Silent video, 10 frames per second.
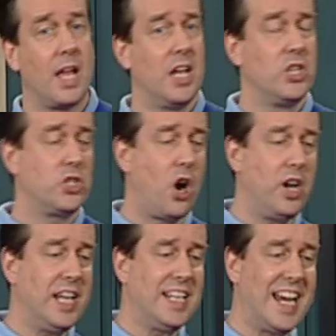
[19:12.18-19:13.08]

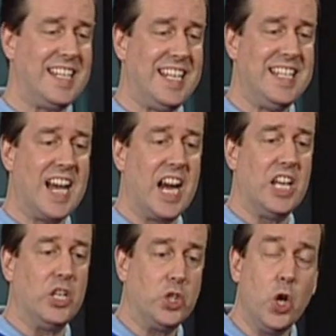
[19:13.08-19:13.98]
starting in
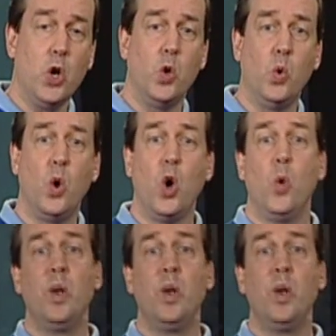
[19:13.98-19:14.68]
1992, we